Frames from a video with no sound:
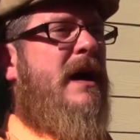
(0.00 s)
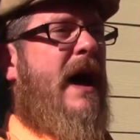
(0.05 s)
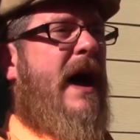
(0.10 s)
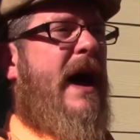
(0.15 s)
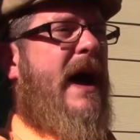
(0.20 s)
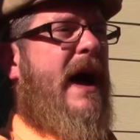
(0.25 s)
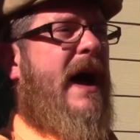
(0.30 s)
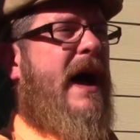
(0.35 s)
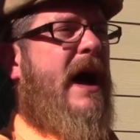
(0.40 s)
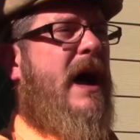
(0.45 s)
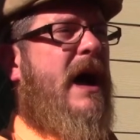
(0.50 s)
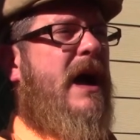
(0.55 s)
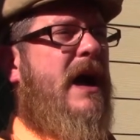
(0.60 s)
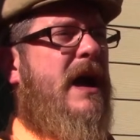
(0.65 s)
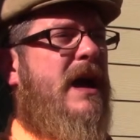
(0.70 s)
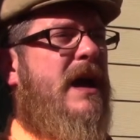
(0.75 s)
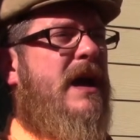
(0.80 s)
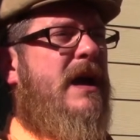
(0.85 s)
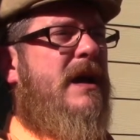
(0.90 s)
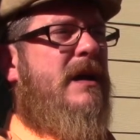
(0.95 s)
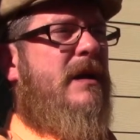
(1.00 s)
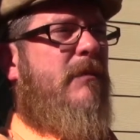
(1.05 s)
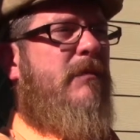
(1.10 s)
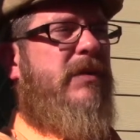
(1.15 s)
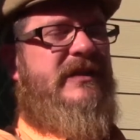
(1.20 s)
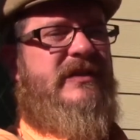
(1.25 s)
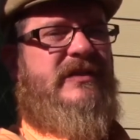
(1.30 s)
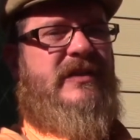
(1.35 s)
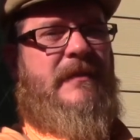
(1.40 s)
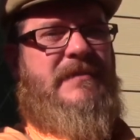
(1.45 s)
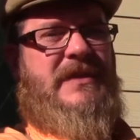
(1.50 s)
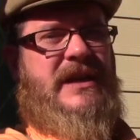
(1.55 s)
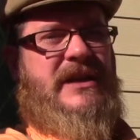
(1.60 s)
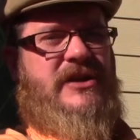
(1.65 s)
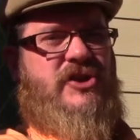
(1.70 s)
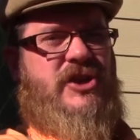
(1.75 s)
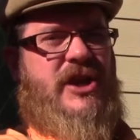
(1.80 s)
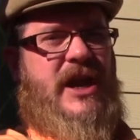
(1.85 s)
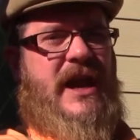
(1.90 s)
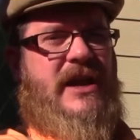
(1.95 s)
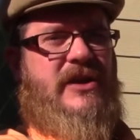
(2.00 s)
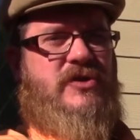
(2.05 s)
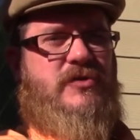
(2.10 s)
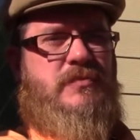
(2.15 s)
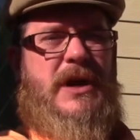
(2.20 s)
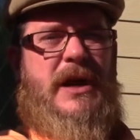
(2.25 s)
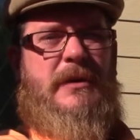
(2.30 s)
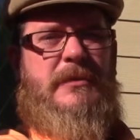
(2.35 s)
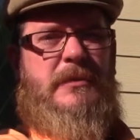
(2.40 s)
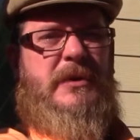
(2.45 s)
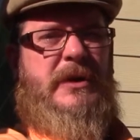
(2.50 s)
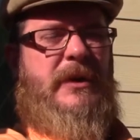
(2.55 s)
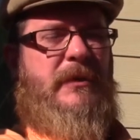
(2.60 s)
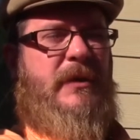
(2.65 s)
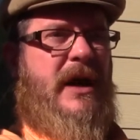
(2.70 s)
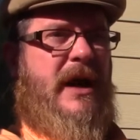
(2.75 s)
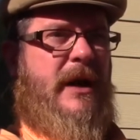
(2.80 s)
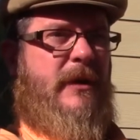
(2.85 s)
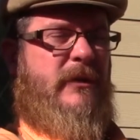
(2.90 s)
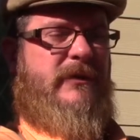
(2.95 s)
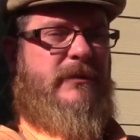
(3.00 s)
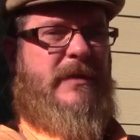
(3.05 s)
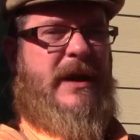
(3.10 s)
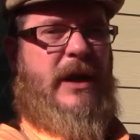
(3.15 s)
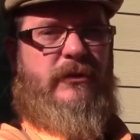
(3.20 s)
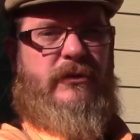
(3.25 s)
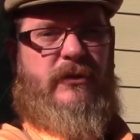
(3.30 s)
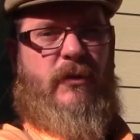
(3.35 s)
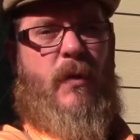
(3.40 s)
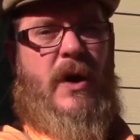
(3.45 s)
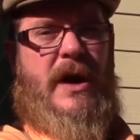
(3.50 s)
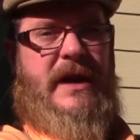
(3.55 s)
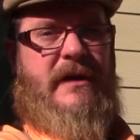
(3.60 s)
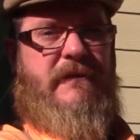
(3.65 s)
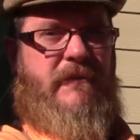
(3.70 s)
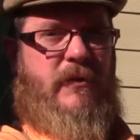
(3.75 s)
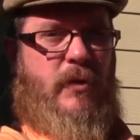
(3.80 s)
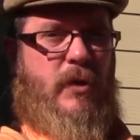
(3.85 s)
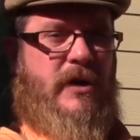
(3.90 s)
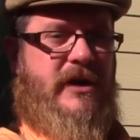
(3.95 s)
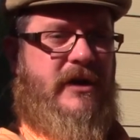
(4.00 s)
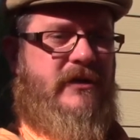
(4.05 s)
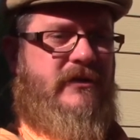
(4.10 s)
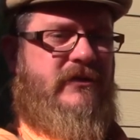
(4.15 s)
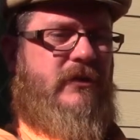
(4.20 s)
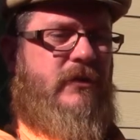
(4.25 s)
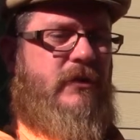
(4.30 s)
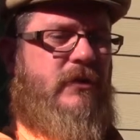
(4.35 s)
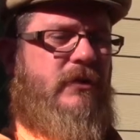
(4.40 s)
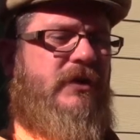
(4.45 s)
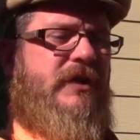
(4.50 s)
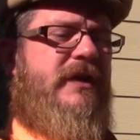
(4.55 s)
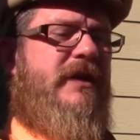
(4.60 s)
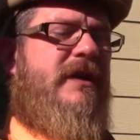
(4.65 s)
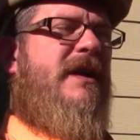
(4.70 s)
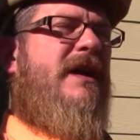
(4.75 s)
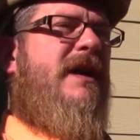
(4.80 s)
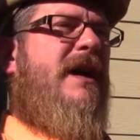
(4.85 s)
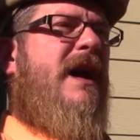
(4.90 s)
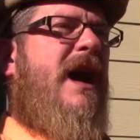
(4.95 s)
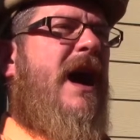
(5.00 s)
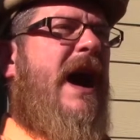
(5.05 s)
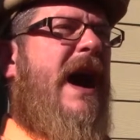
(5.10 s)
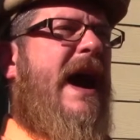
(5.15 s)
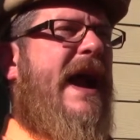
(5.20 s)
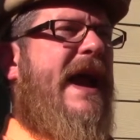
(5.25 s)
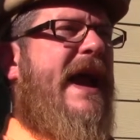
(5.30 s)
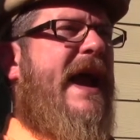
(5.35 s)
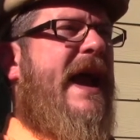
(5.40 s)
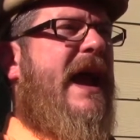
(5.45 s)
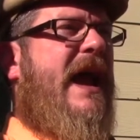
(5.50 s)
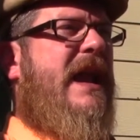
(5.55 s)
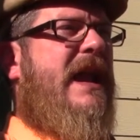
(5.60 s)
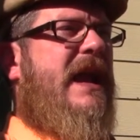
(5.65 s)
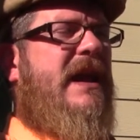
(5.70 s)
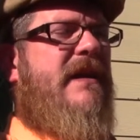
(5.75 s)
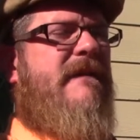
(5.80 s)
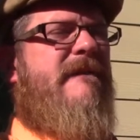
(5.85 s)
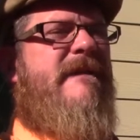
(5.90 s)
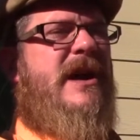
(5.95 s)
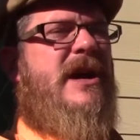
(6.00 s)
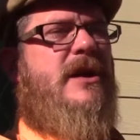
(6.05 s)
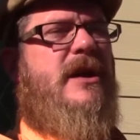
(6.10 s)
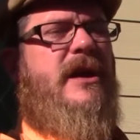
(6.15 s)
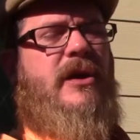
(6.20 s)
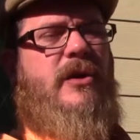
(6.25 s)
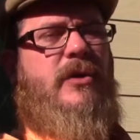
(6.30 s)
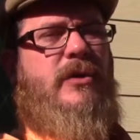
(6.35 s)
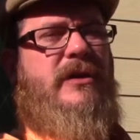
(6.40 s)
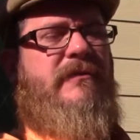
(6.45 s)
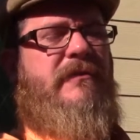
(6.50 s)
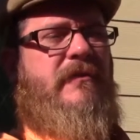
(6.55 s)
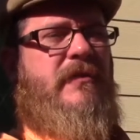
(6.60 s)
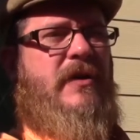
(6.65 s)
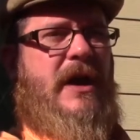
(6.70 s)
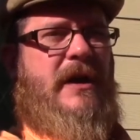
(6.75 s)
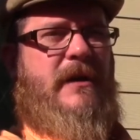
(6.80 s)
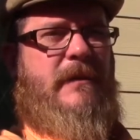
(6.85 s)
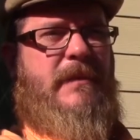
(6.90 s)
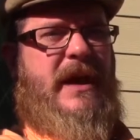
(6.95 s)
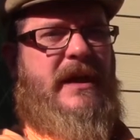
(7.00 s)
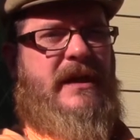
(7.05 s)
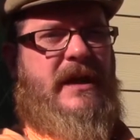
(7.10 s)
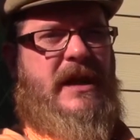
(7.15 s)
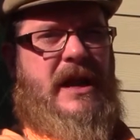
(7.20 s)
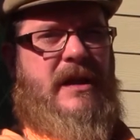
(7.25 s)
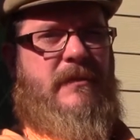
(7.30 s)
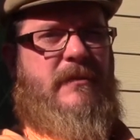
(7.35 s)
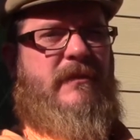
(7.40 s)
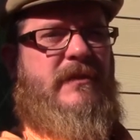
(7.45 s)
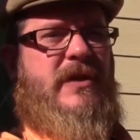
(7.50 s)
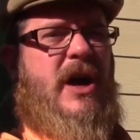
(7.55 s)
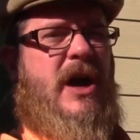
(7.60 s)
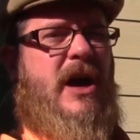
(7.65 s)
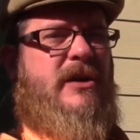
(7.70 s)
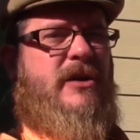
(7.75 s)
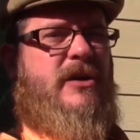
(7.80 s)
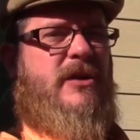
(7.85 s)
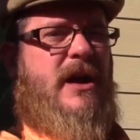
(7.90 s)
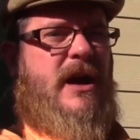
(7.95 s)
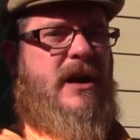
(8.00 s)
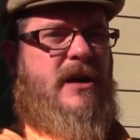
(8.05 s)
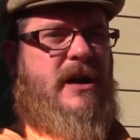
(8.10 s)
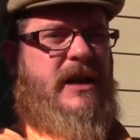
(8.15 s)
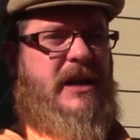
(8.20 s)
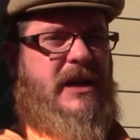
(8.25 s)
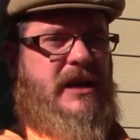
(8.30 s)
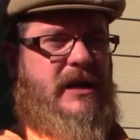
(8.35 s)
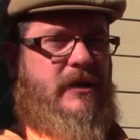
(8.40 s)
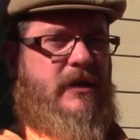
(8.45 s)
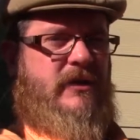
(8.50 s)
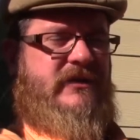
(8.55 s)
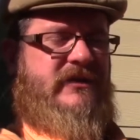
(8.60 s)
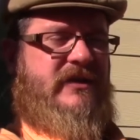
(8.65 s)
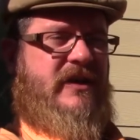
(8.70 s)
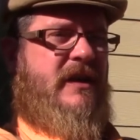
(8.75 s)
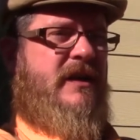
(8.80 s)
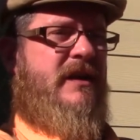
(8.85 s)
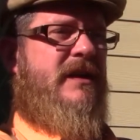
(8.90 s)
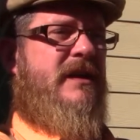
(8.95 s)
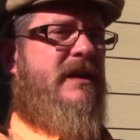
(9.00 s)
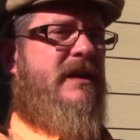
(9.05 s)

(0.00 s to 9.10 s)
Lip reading: But something changed probably when I was about 24 years old. I had a very good friend by the name of Dr. Eric Egertson.